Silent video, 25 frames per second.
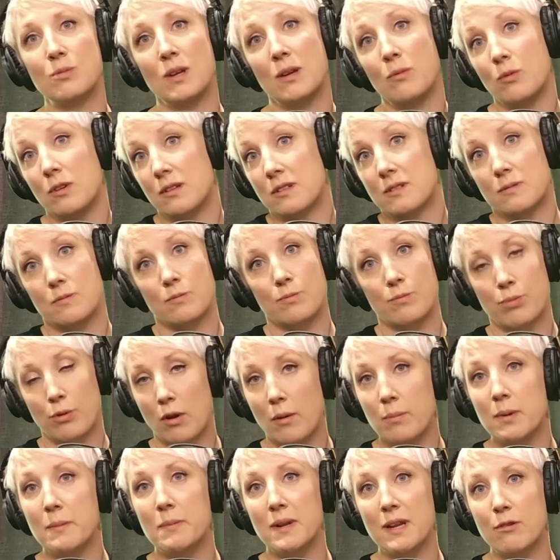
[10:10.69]
We would
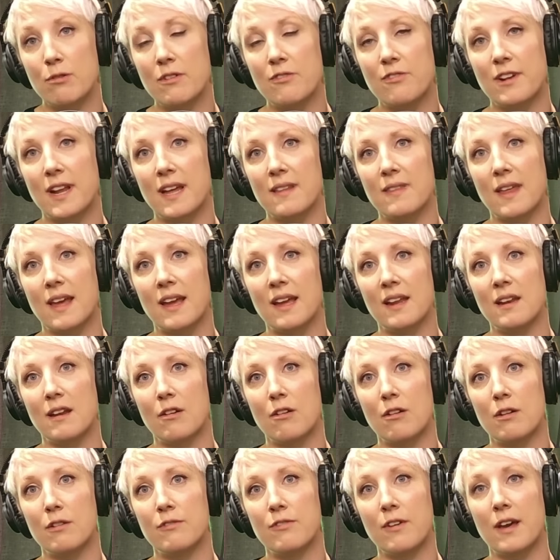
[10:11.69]
probably reflect that in
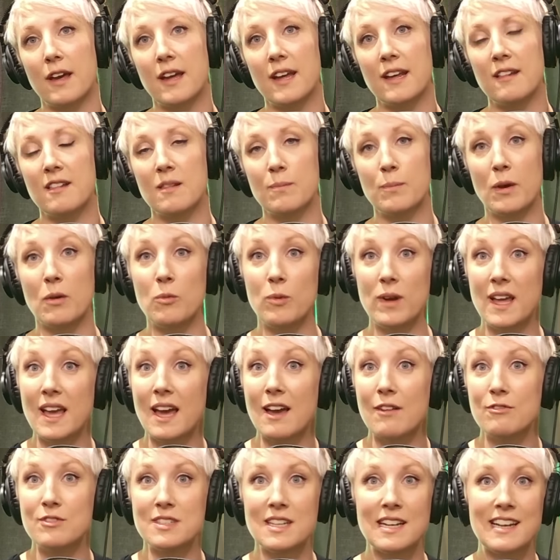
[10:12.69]
our advice. But we
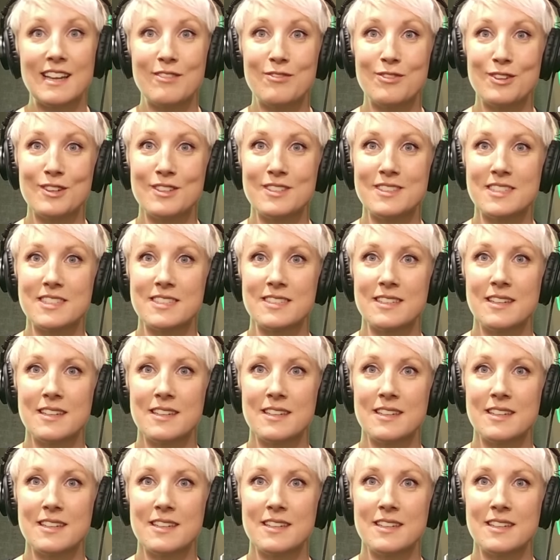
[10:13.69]
have delivered